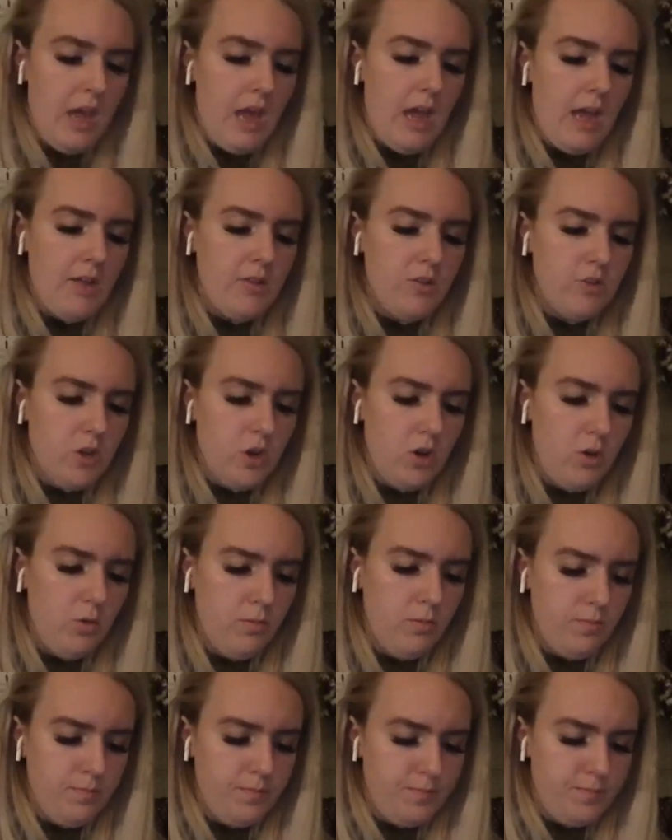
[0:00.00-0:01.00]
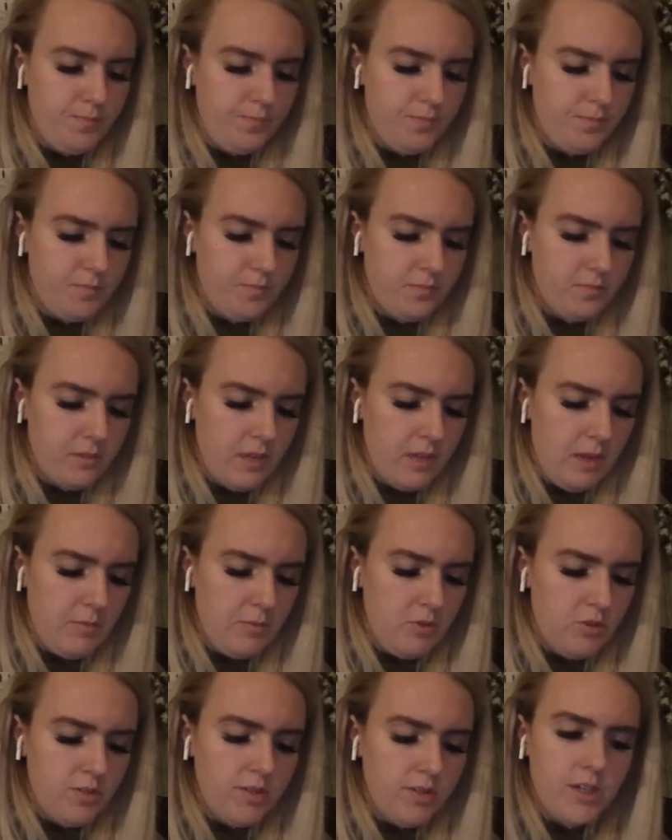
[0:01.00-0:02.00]
And so I'm
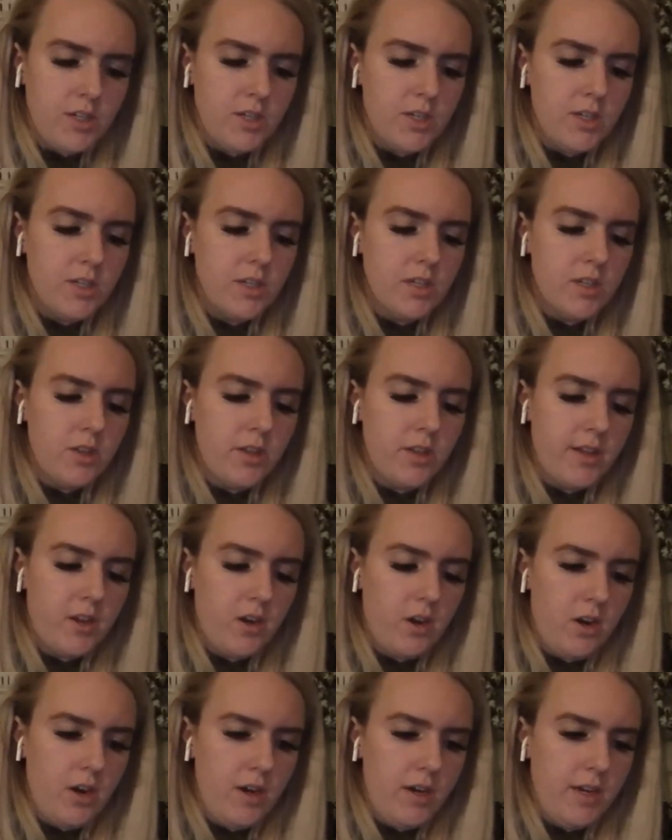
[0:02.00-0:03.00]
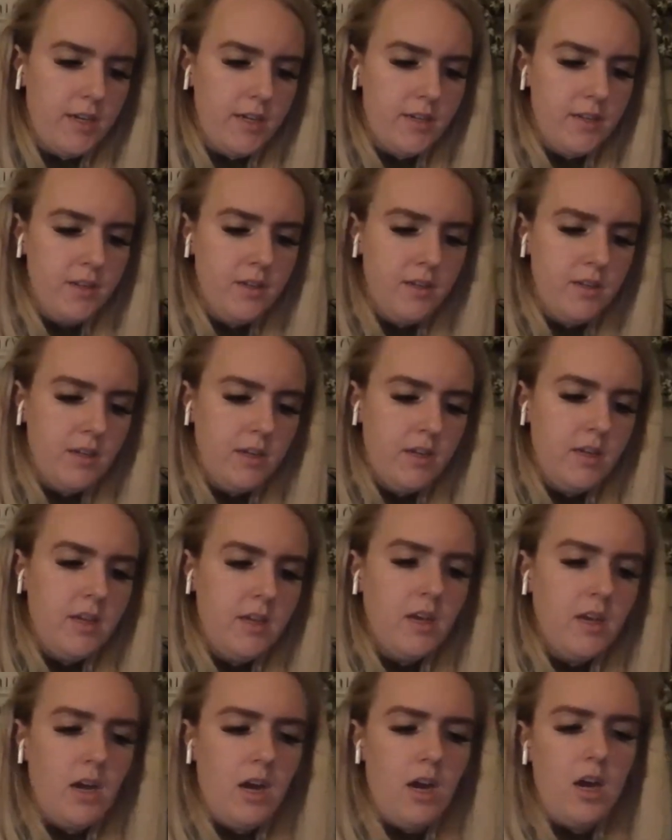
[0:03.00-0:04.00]
just going to click on,
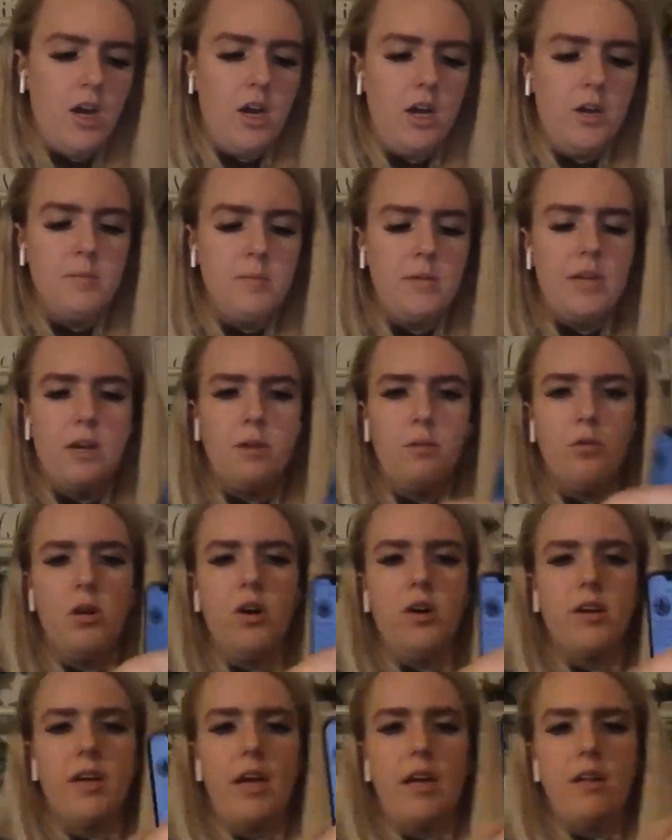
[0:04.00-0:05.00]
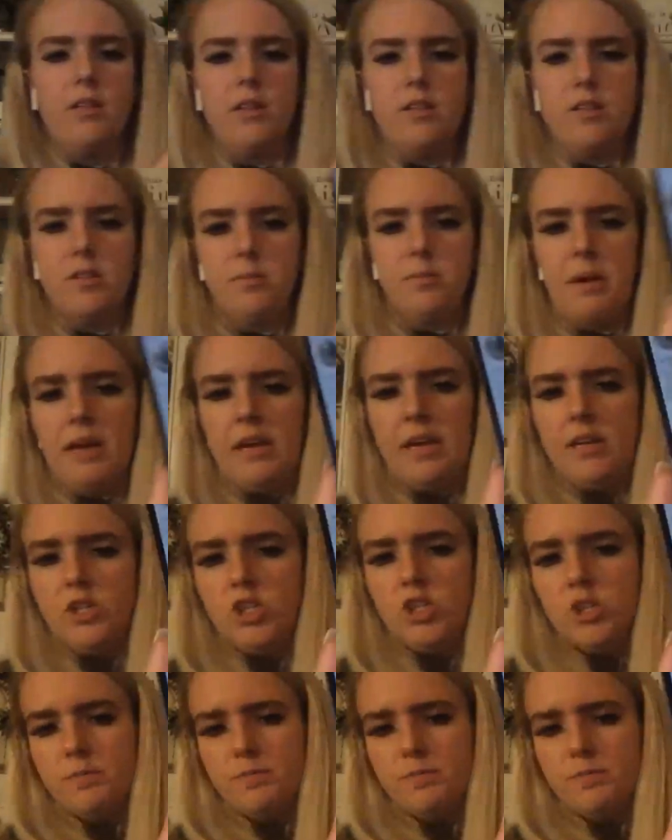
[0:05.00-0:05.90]
here we're on Caitlin's page.